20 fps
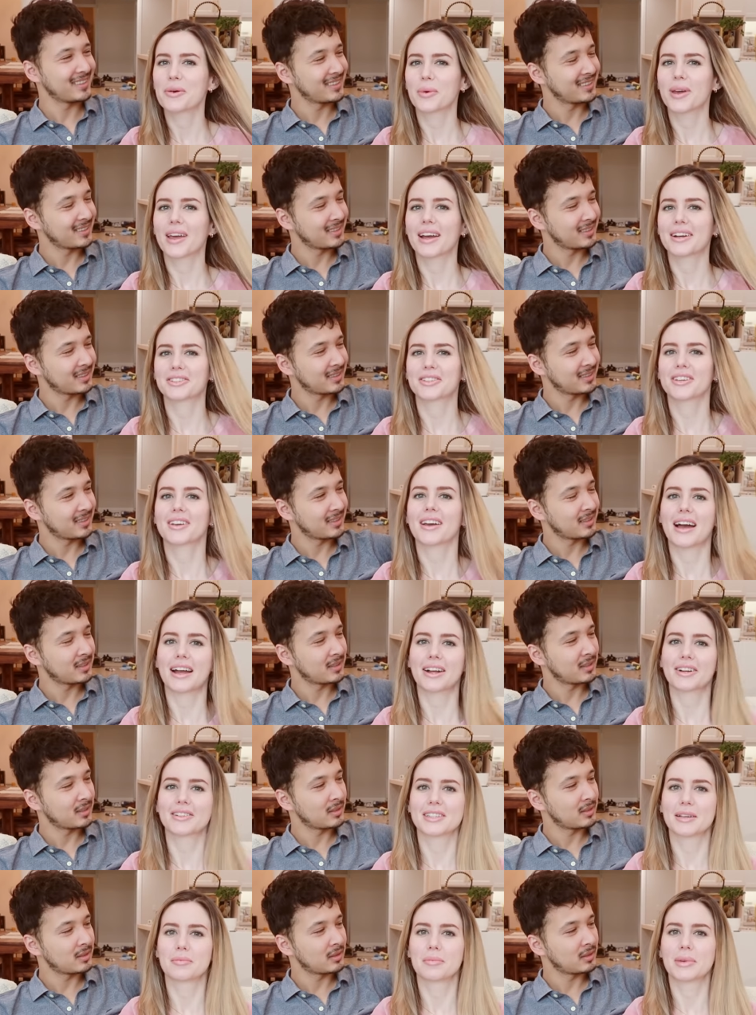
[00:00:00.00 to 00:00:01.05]
Speaker 1: We actually
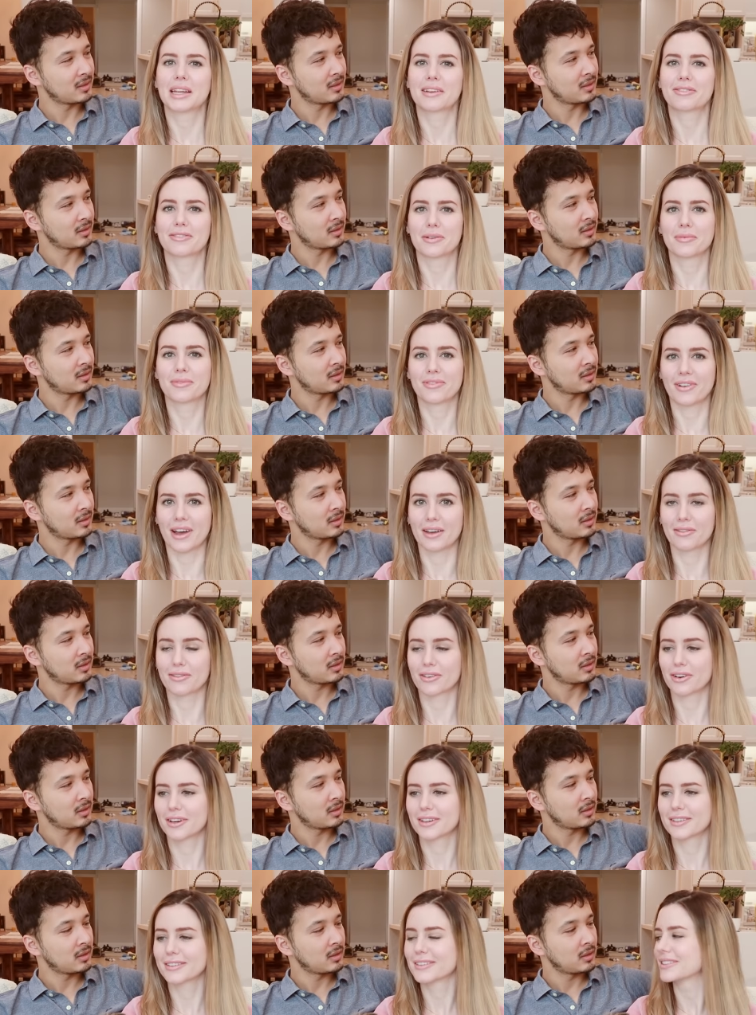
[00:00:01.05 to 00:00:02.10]
hired somebody from
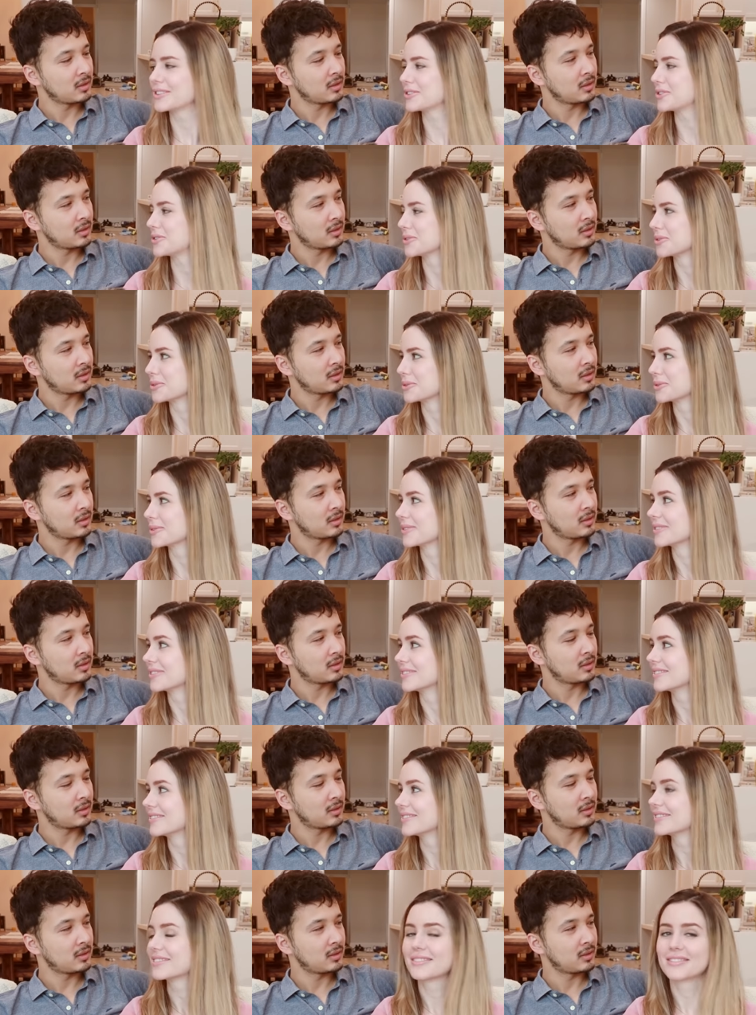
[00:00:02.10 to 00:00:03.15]
Fiverr to
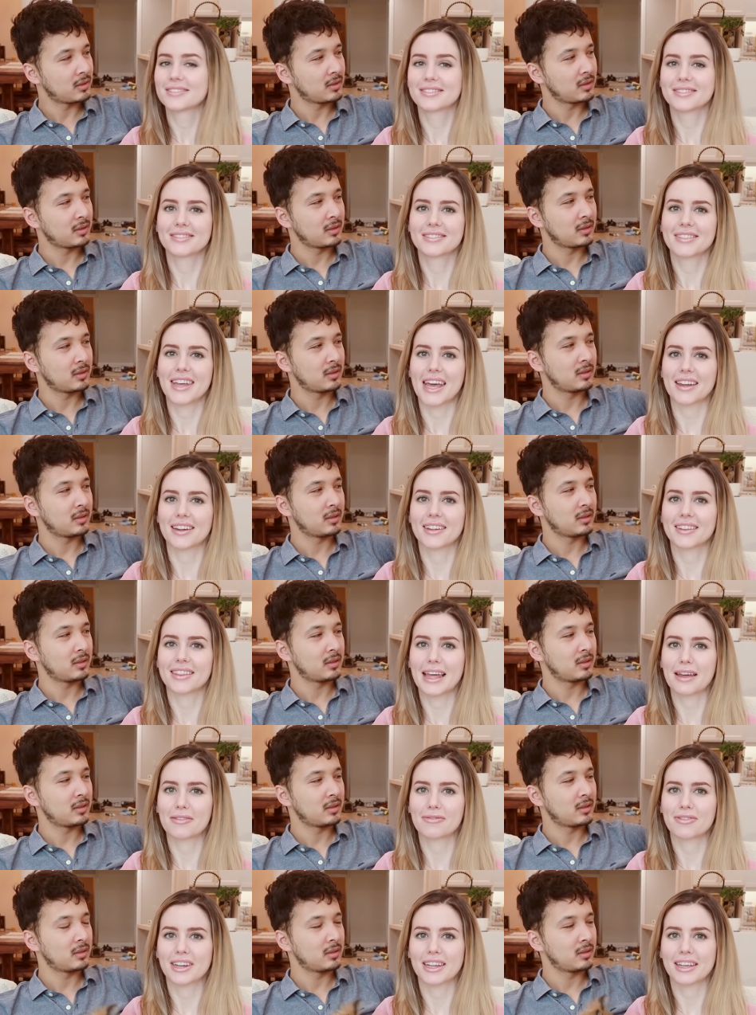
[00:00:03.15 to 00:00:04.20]
edit
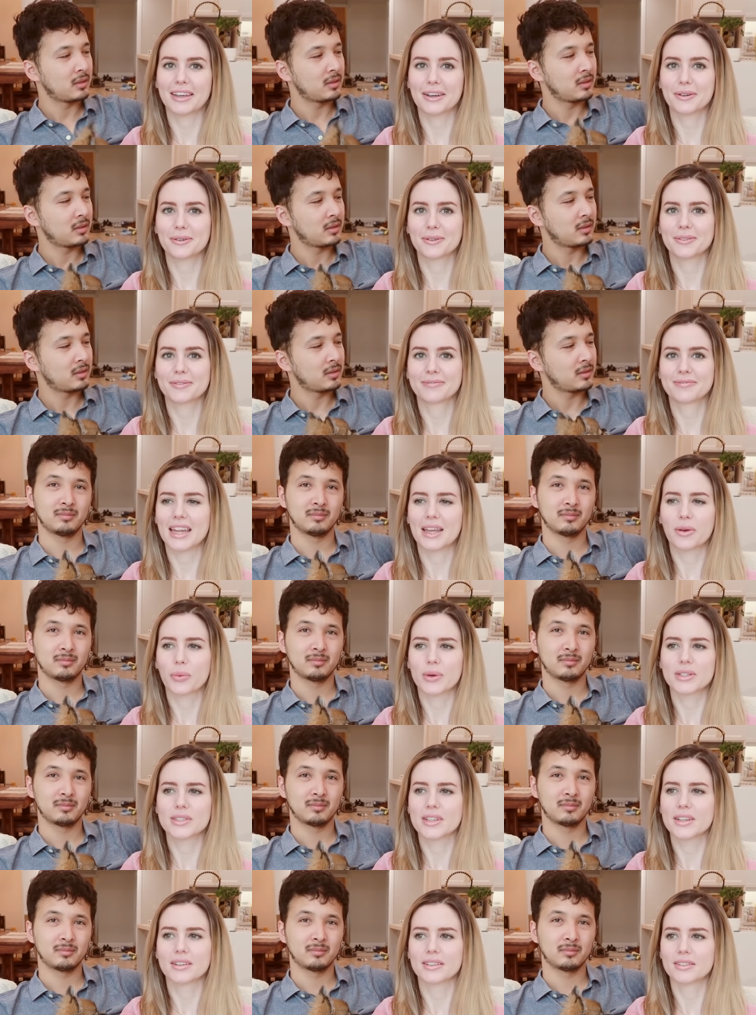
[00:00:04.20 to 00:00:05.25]
that video, and it
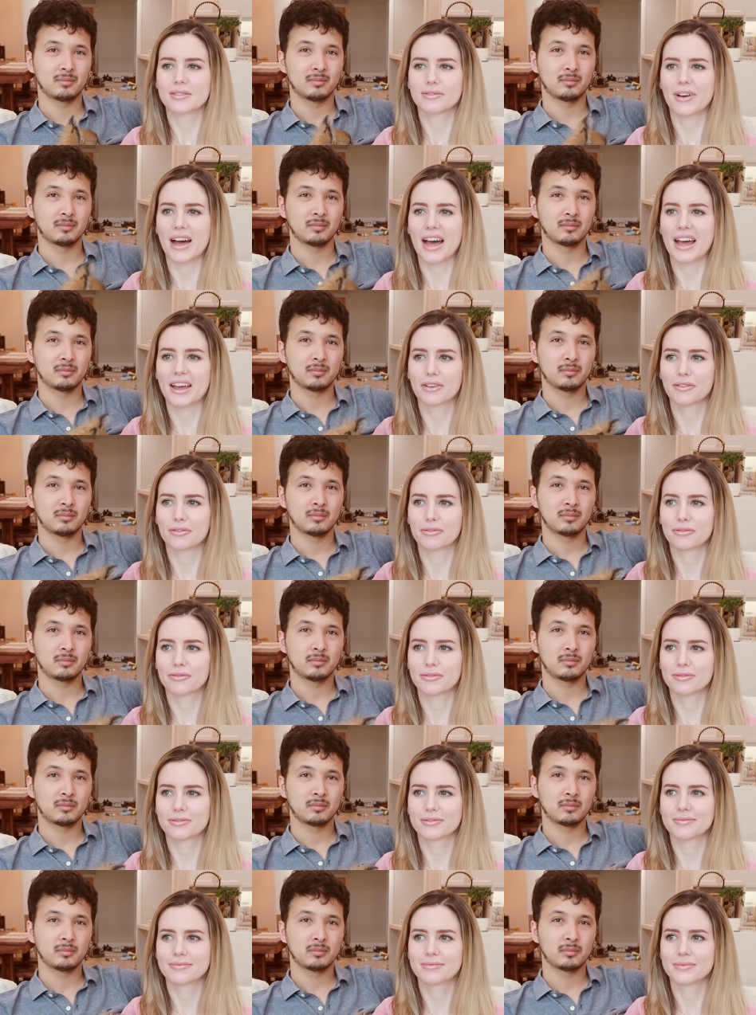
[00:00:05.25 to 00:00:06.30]
wasn't five
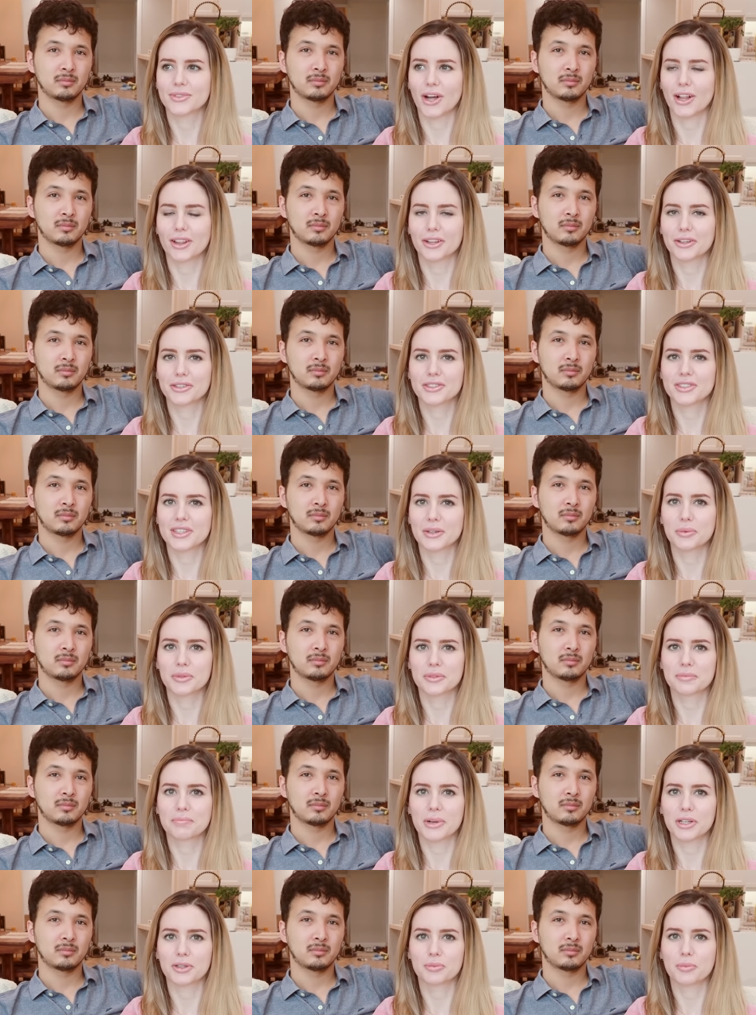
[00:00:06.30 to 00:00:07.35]
dollars. It
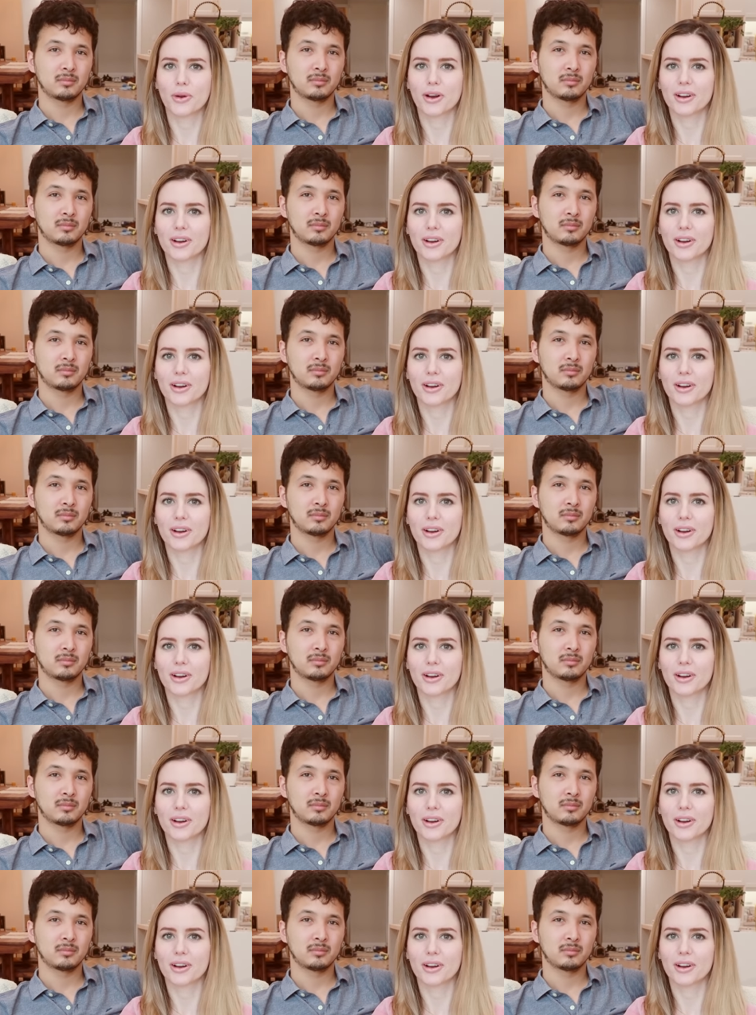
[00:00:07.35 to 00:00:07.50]
was much